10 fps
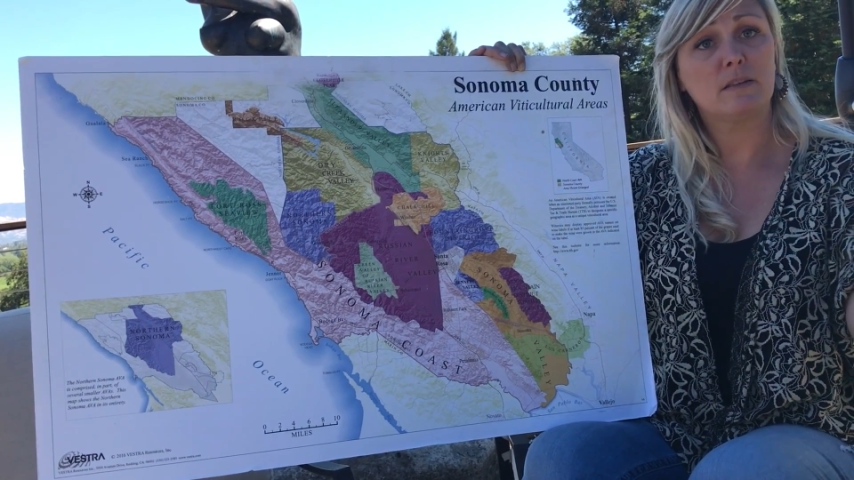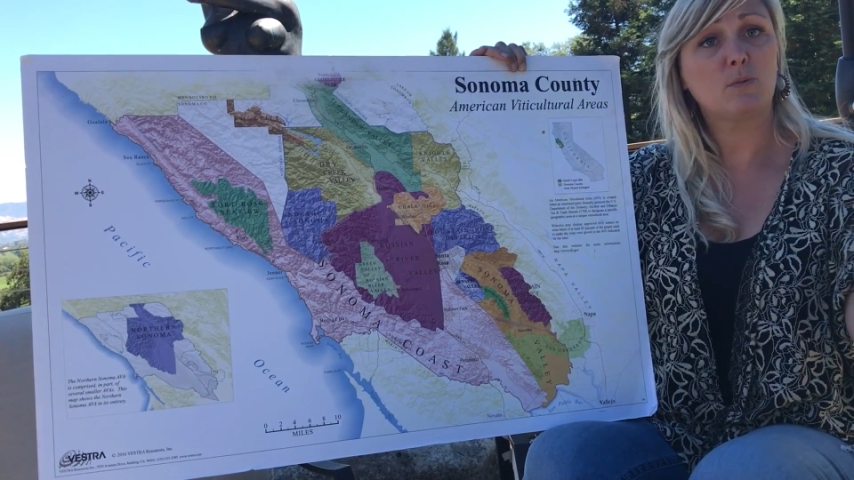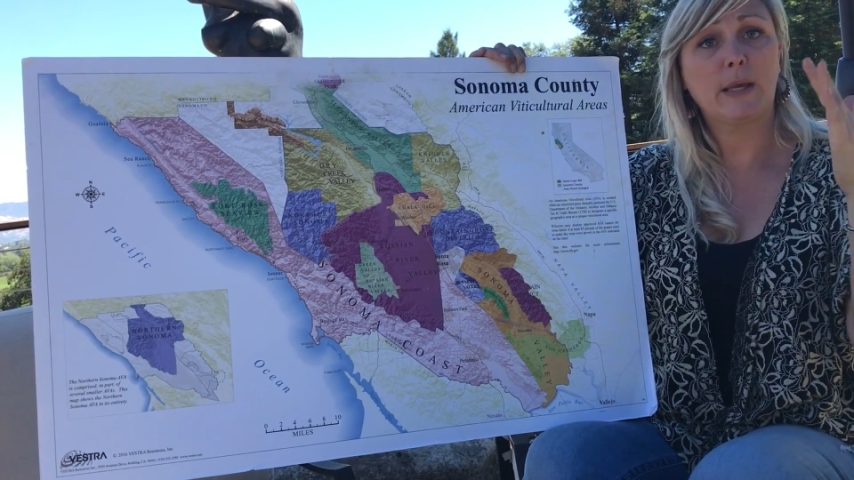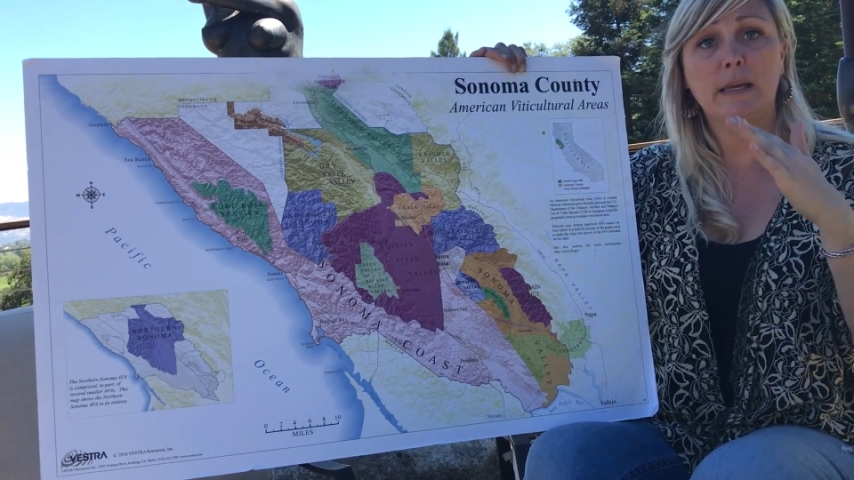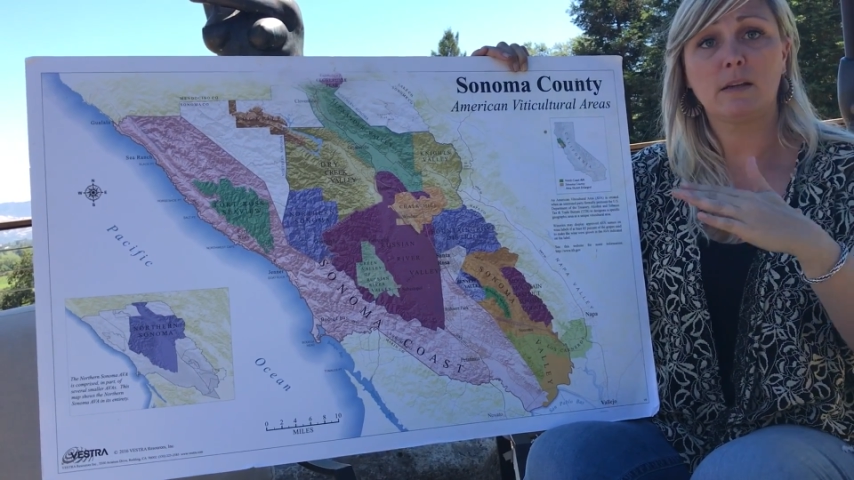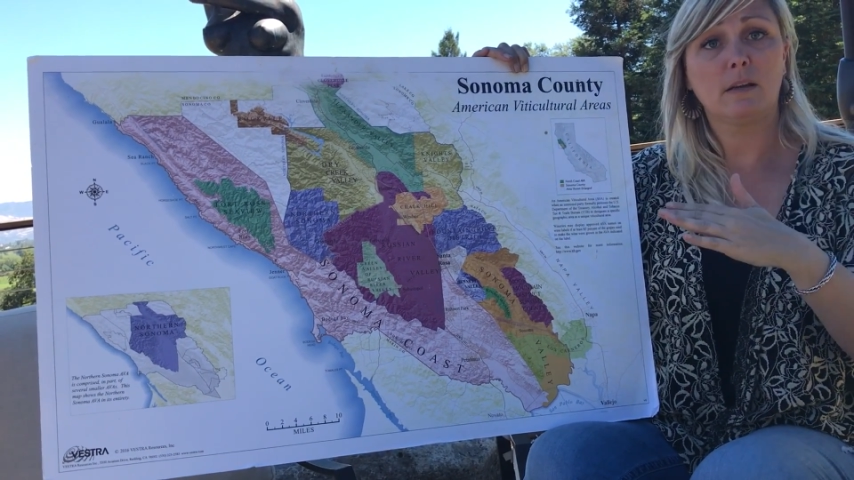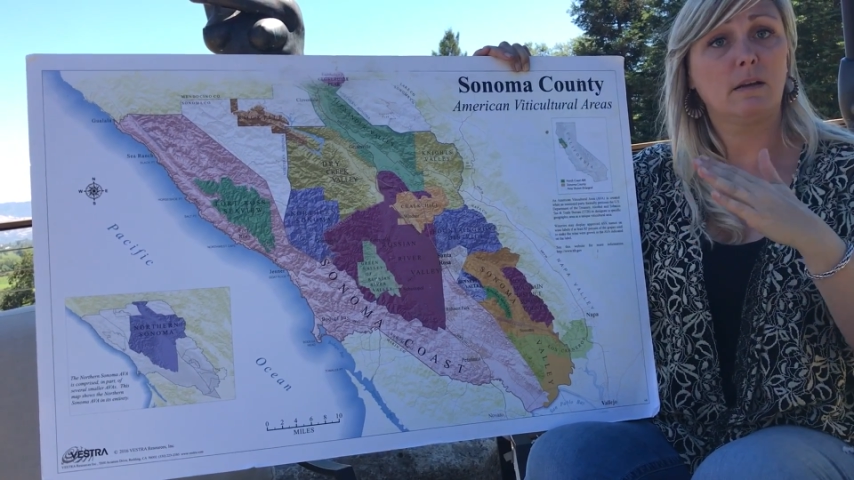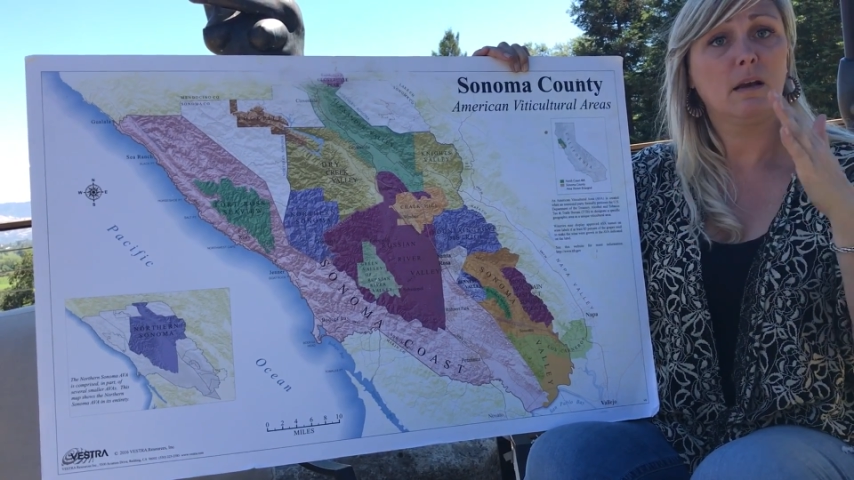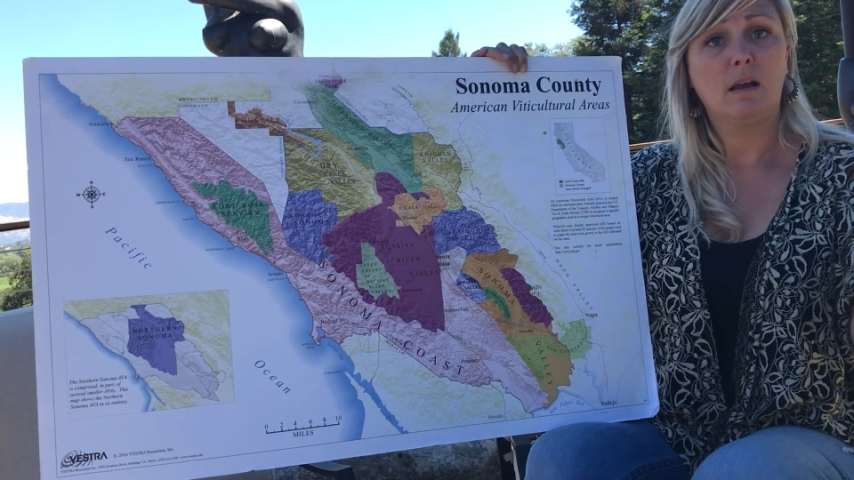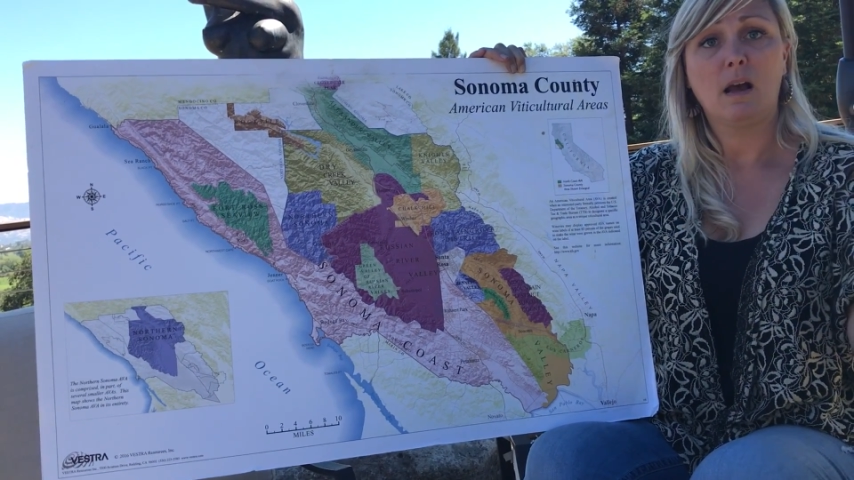swing
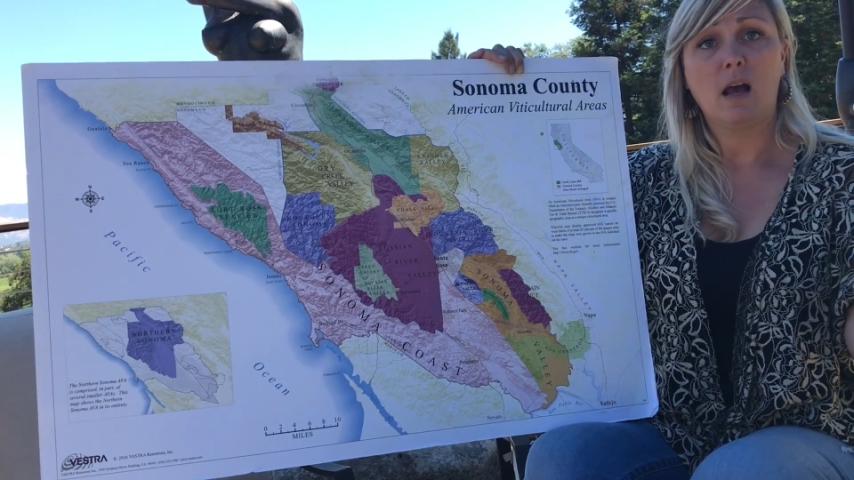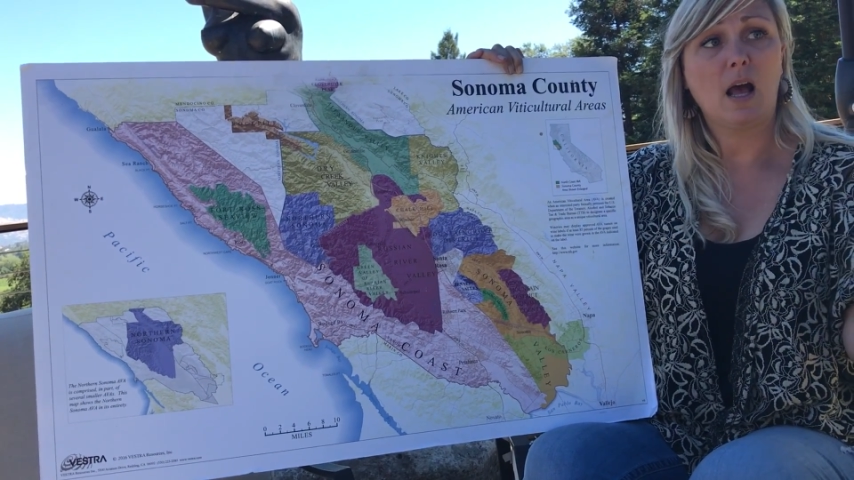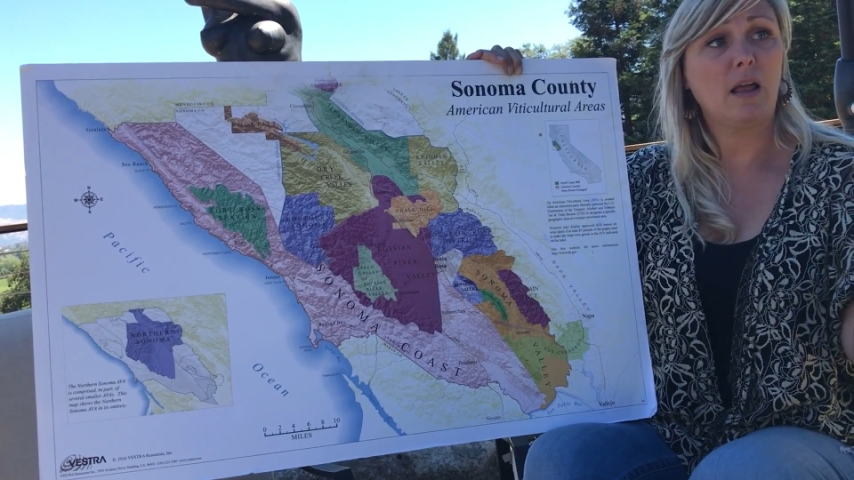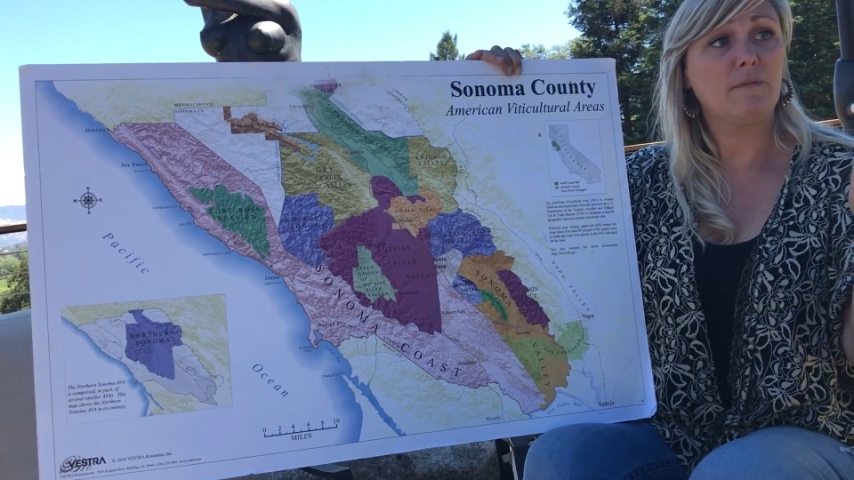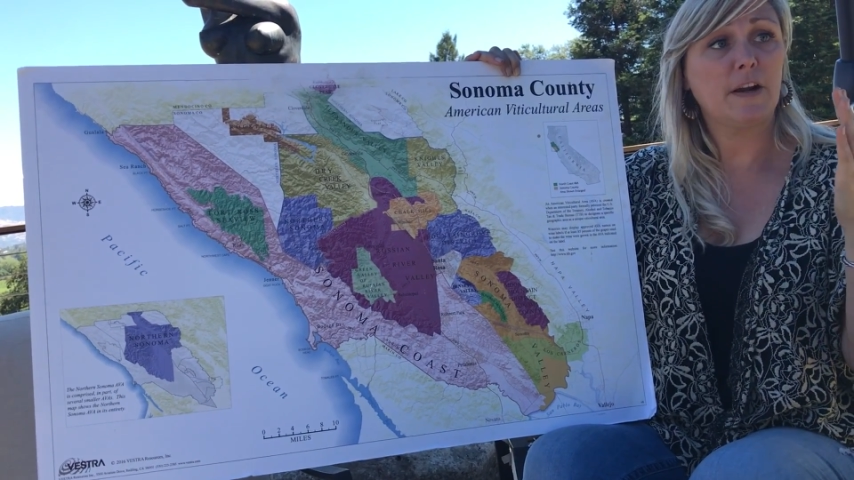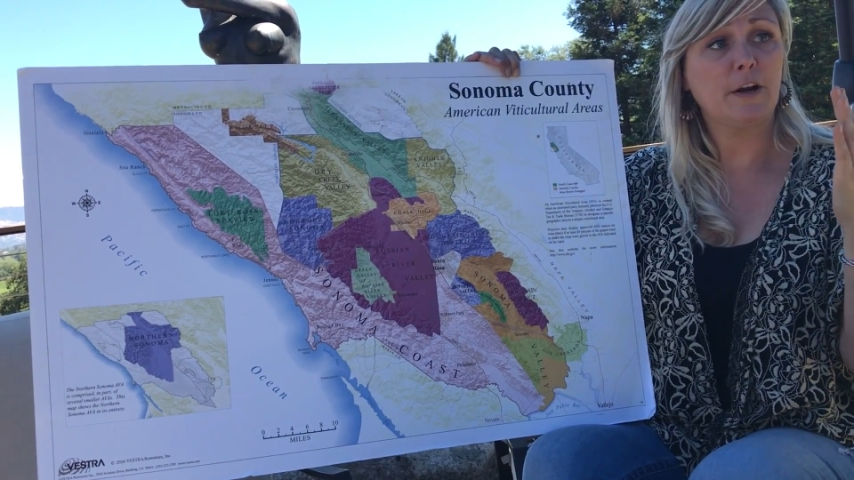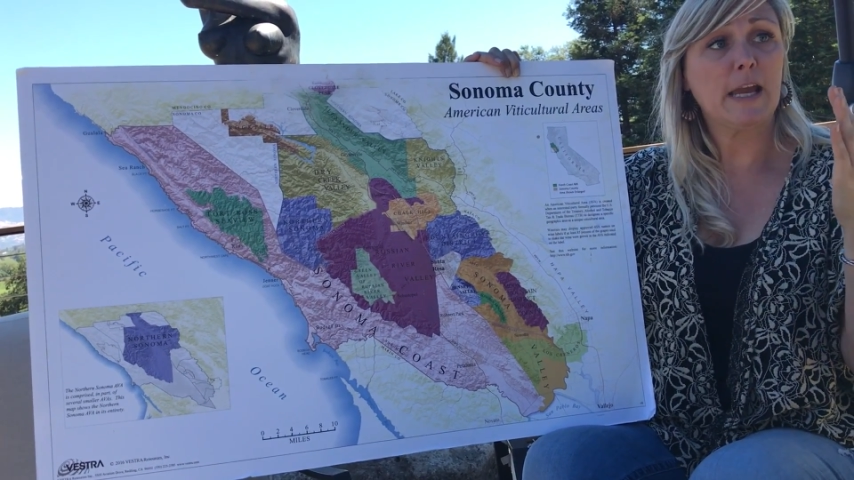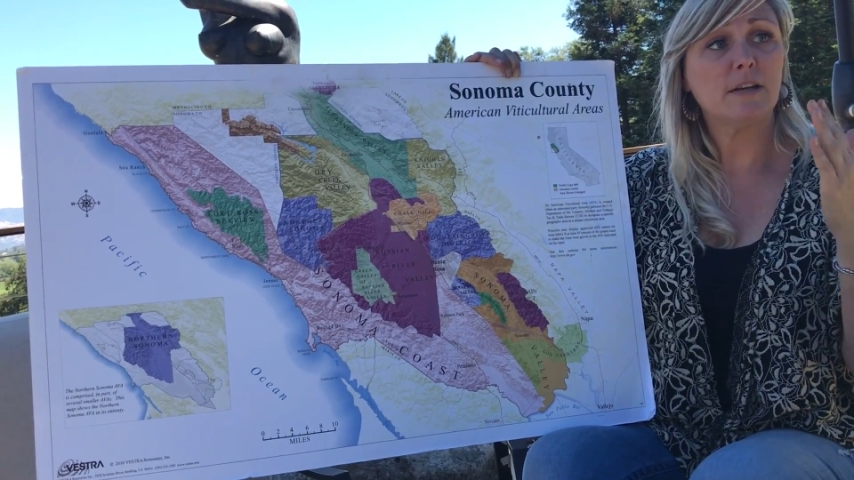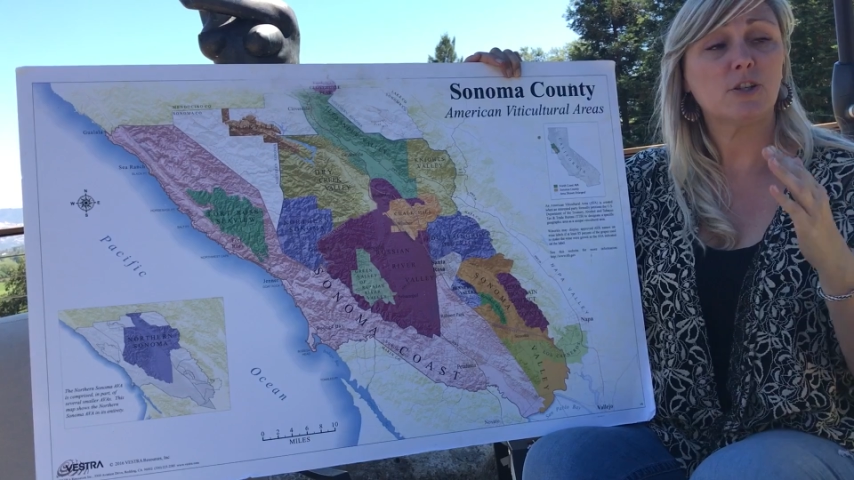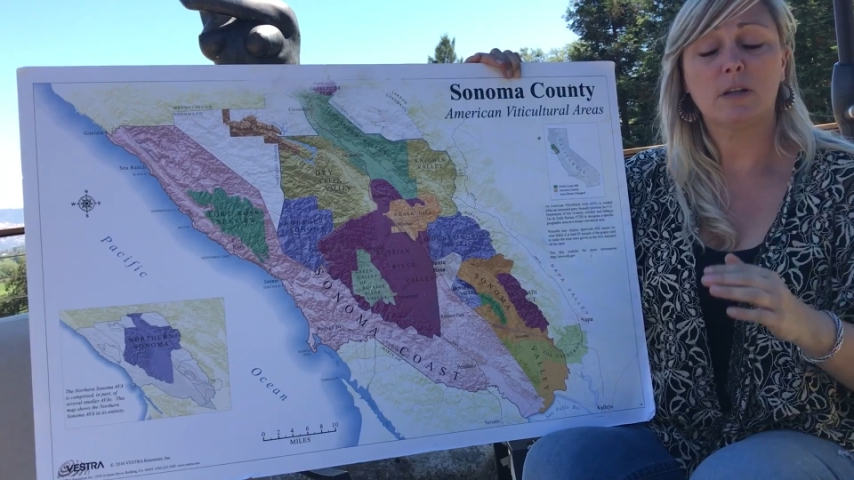and
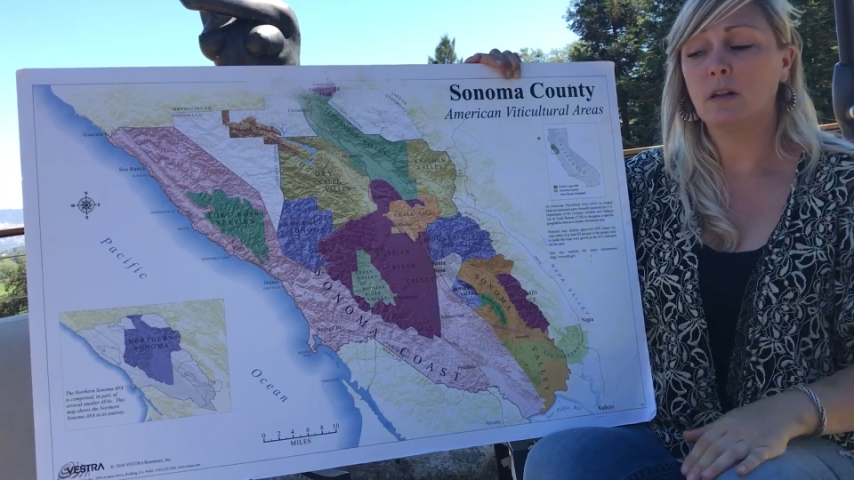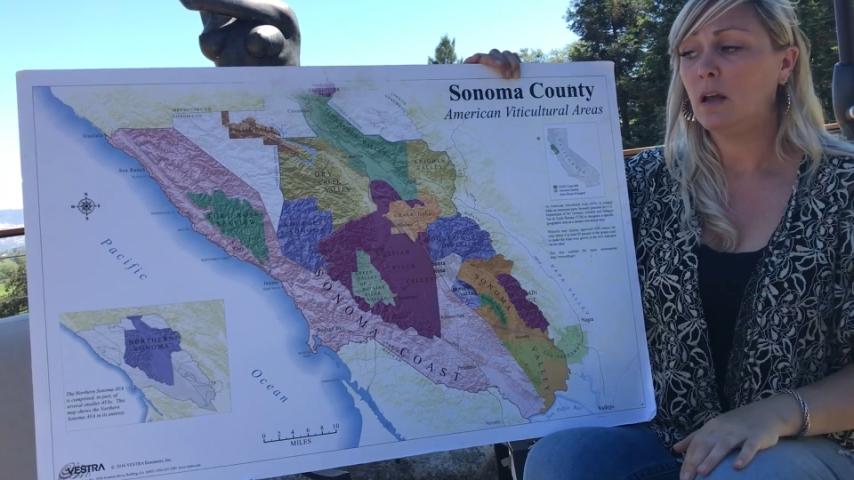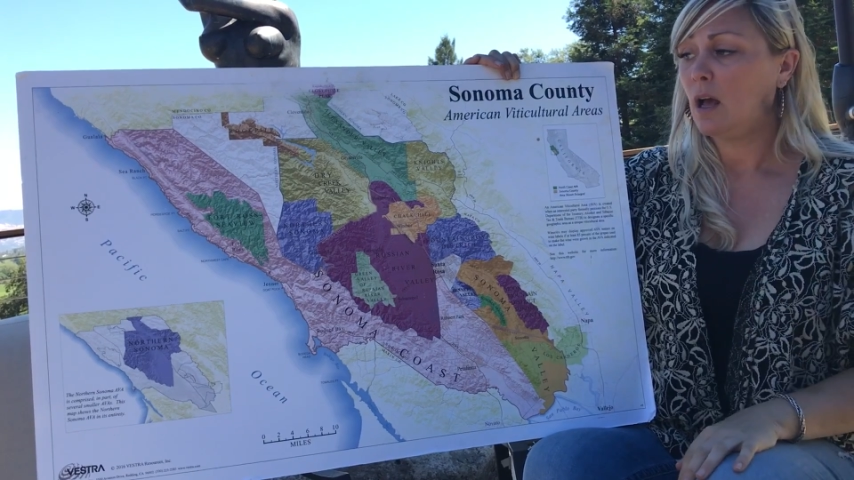variation.